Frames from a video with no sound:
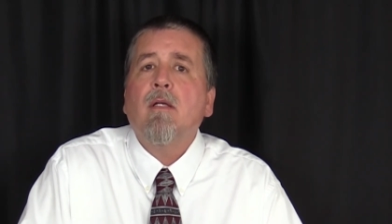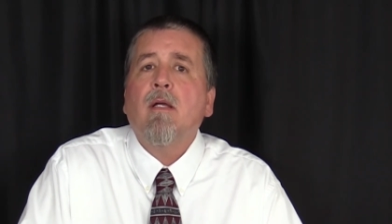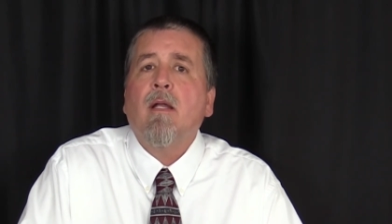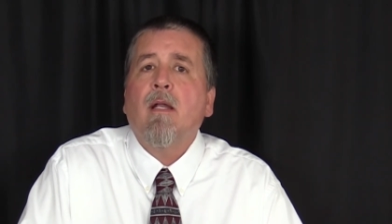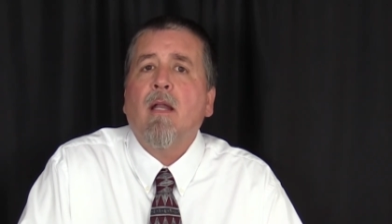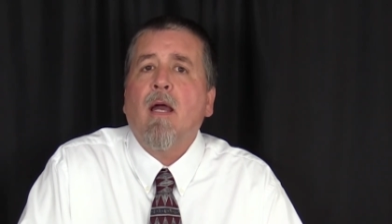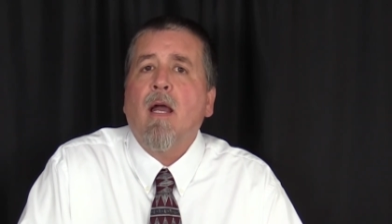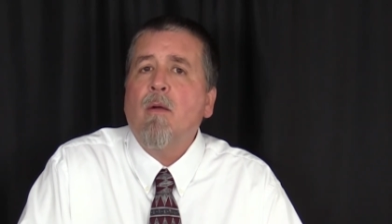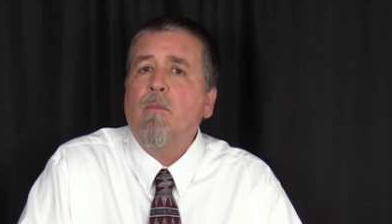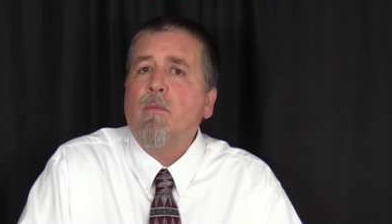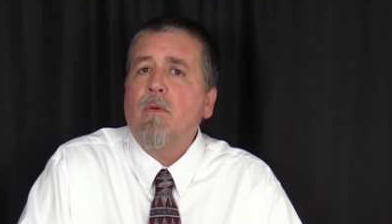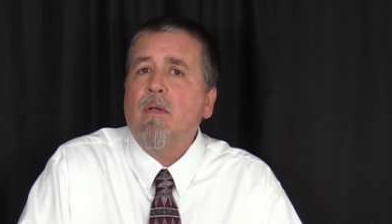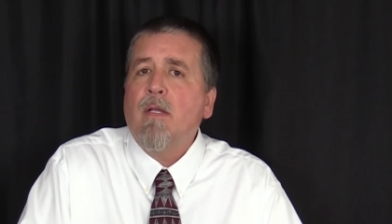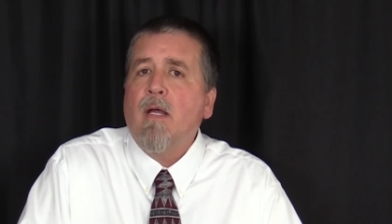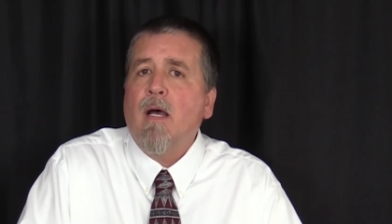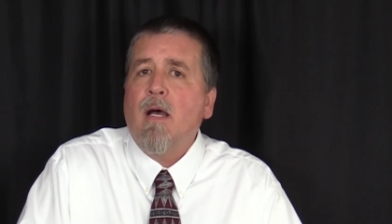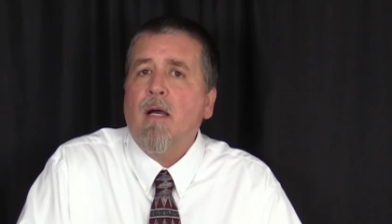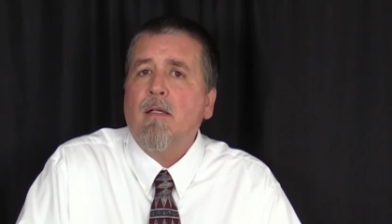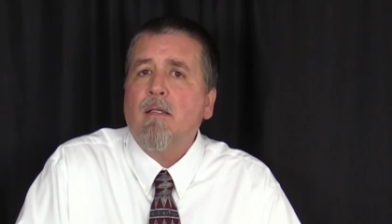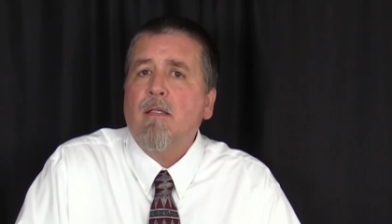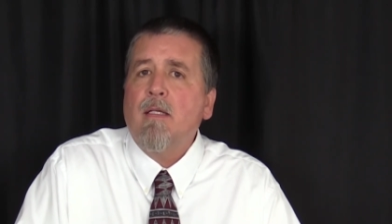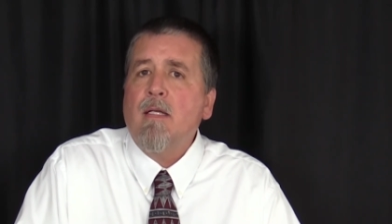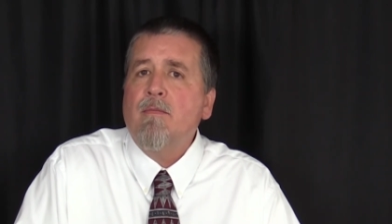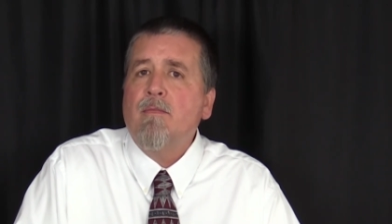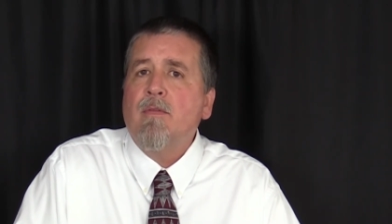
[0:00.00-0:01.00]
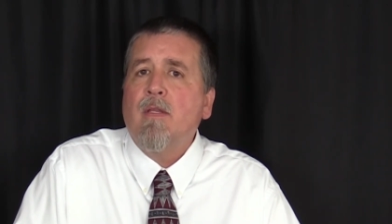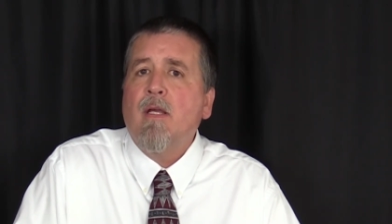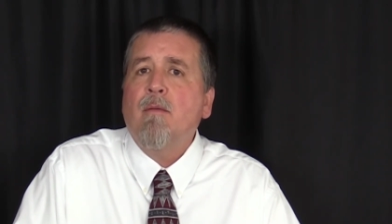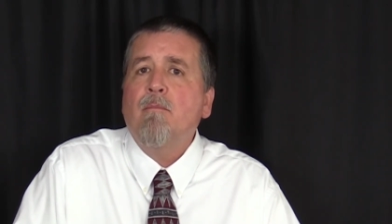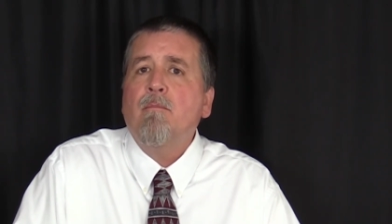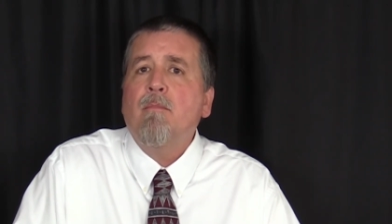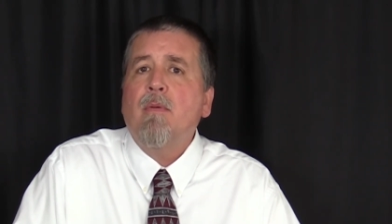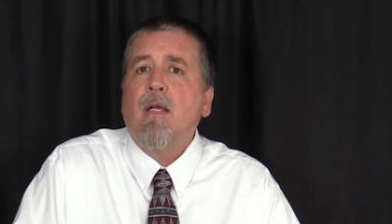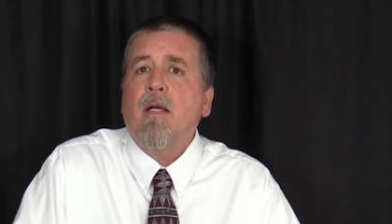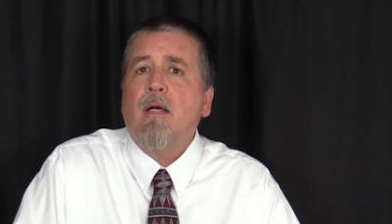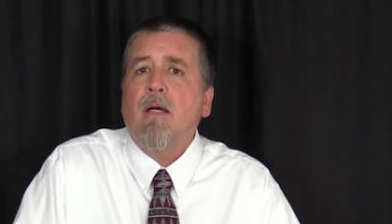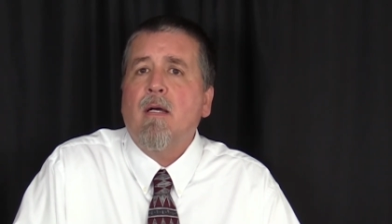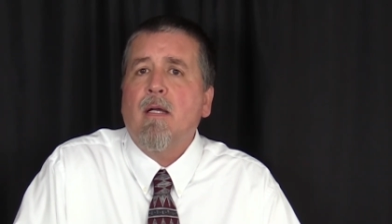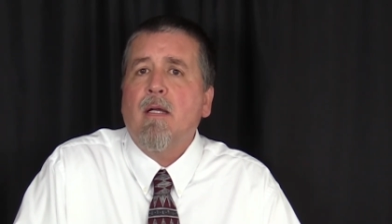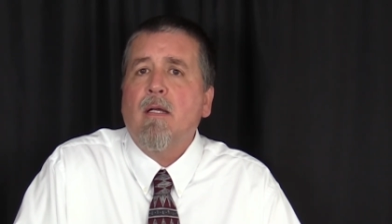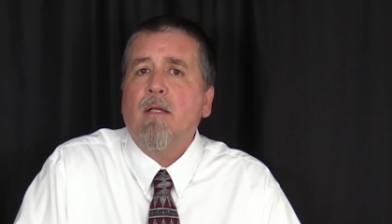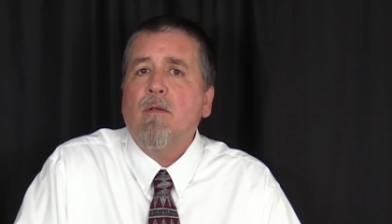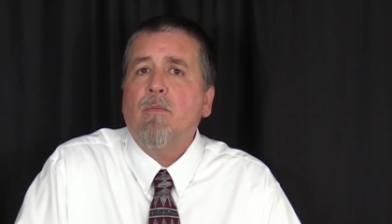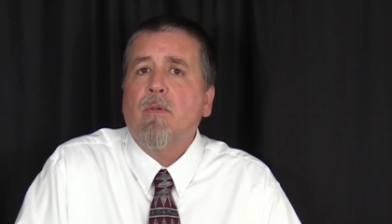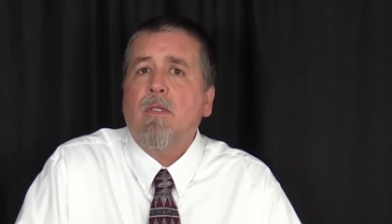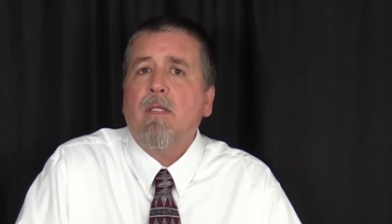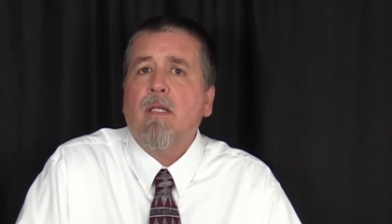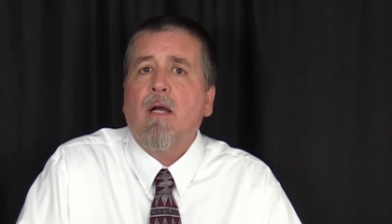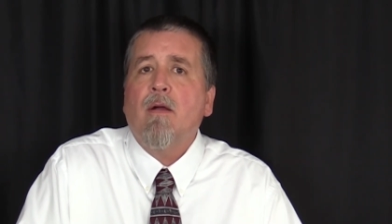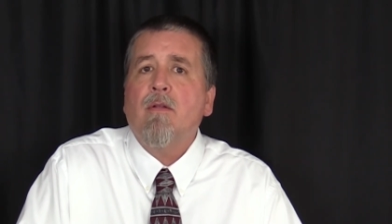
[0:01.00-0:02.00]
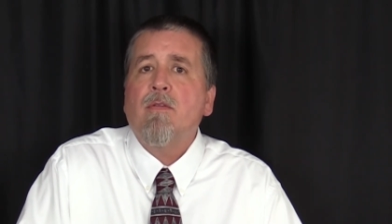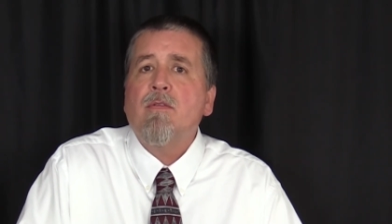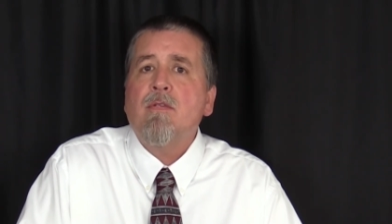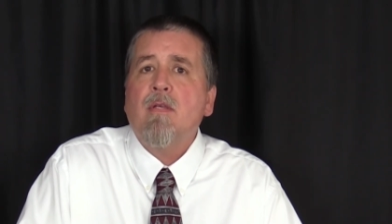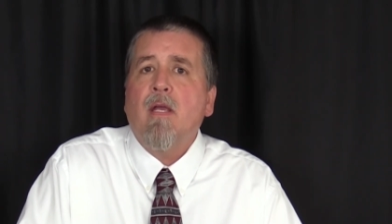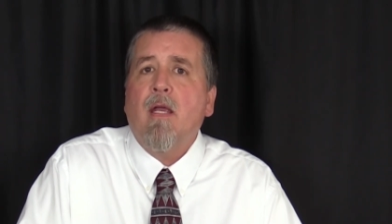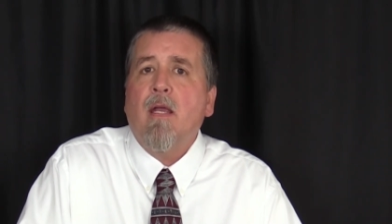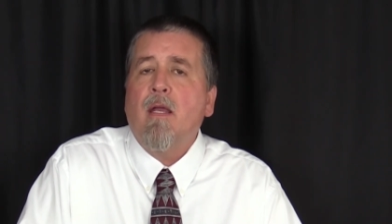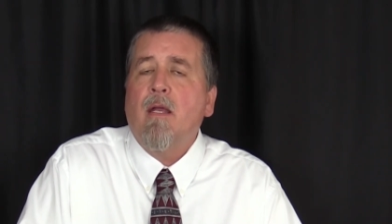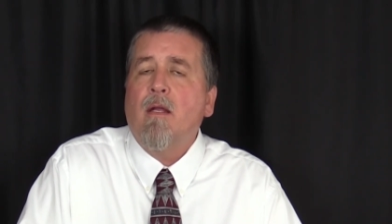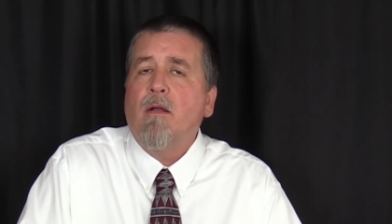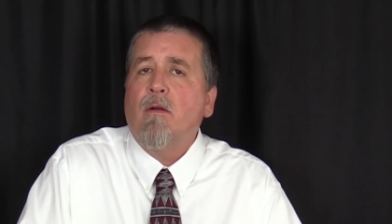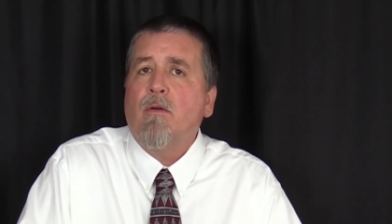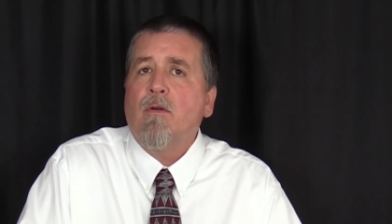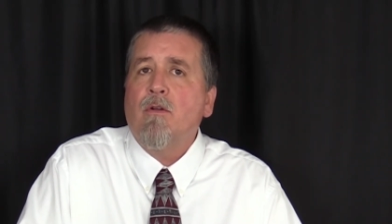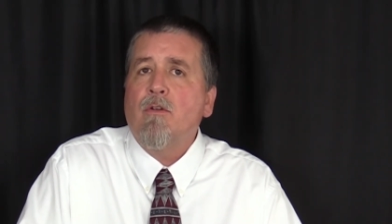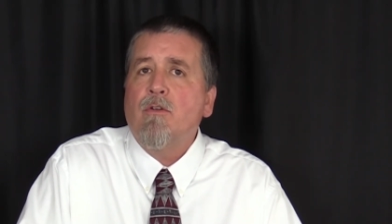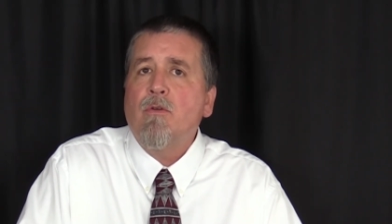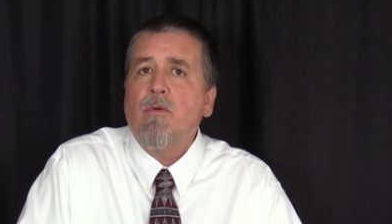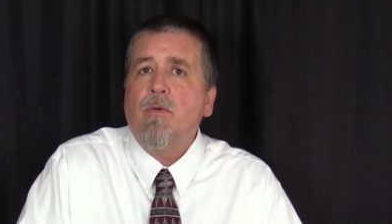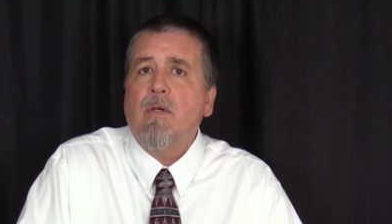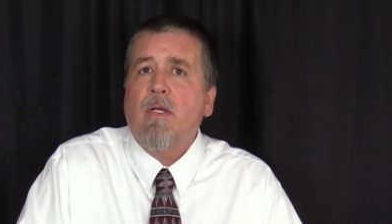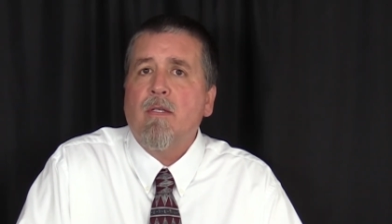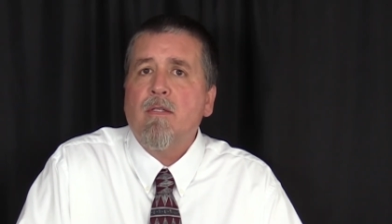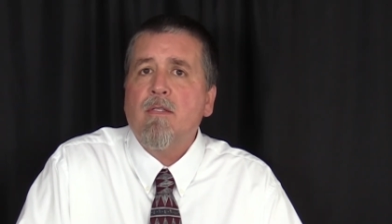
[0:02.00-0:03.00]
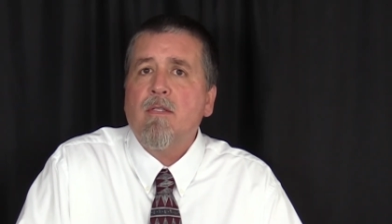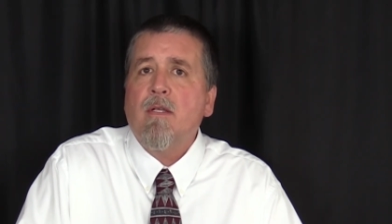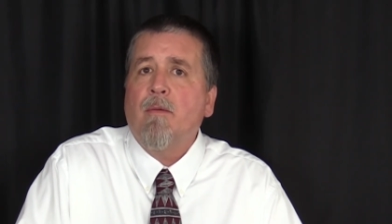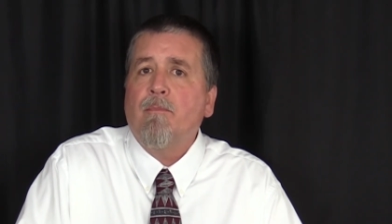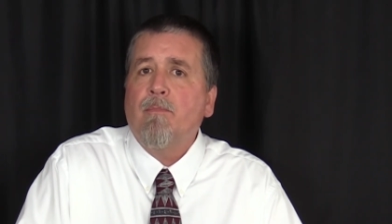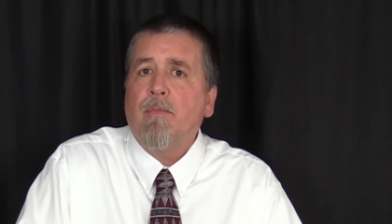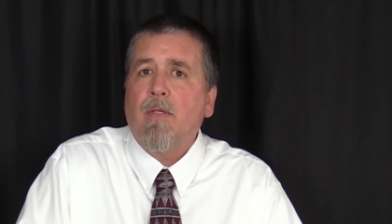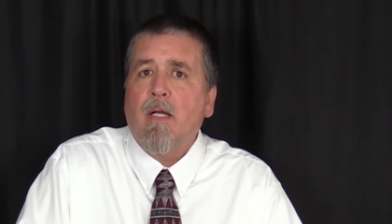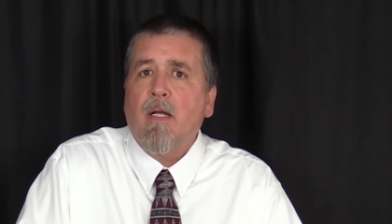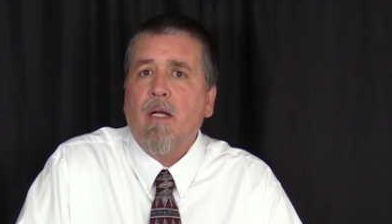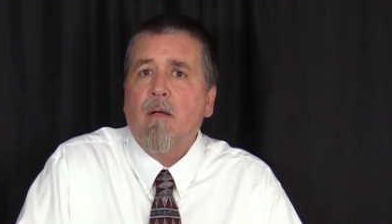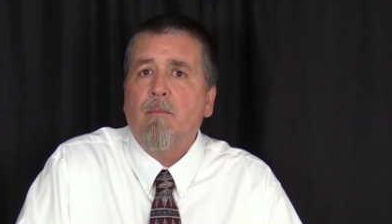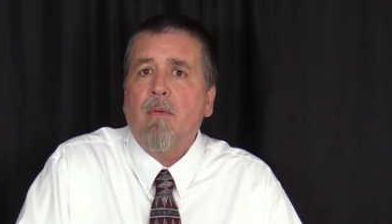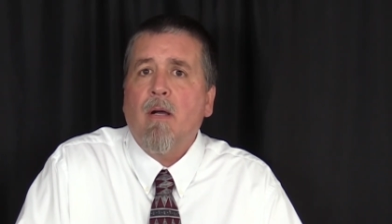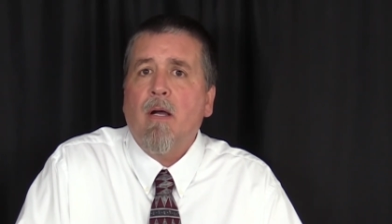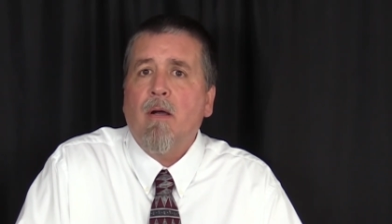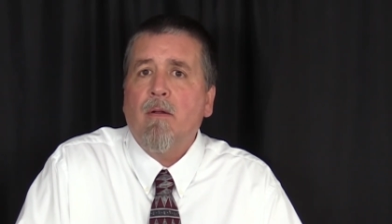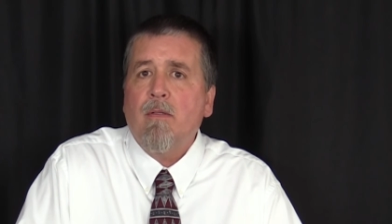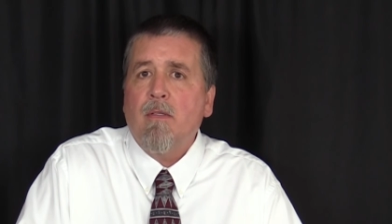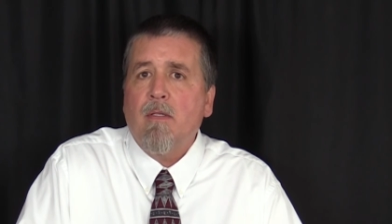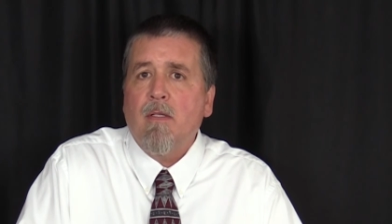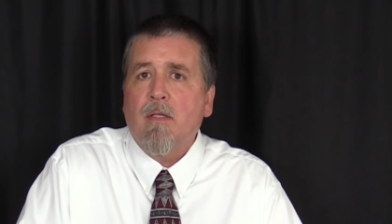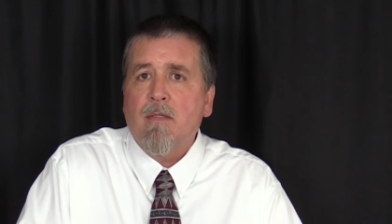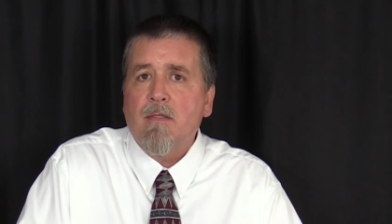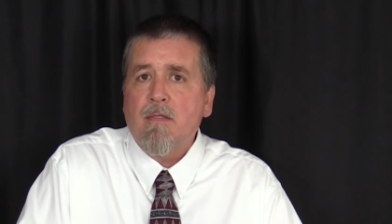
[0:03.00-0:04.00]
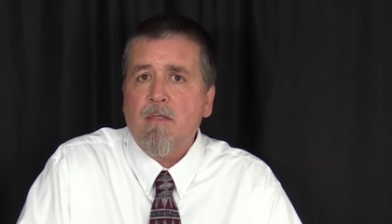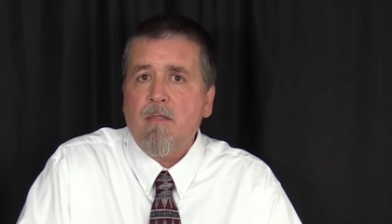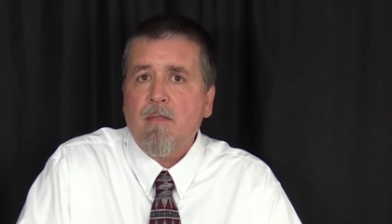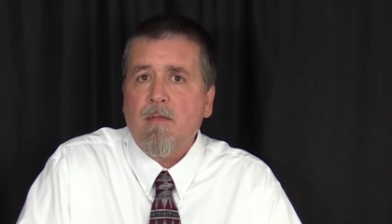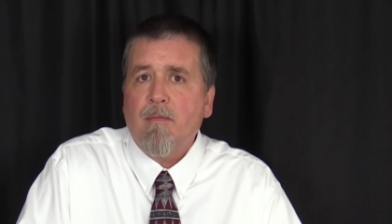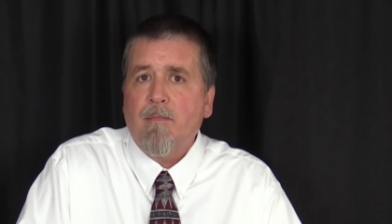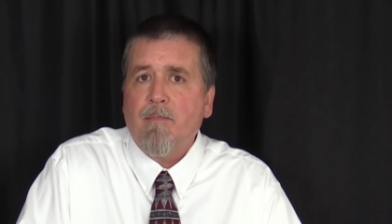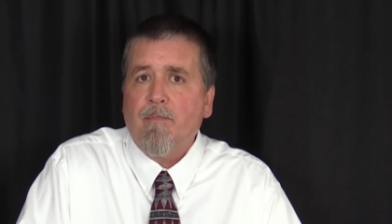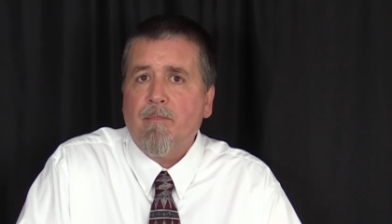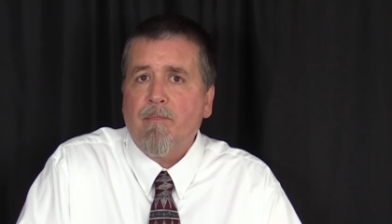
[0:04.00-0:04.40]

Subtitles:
and I will not leave them behind without saying or doing something about this.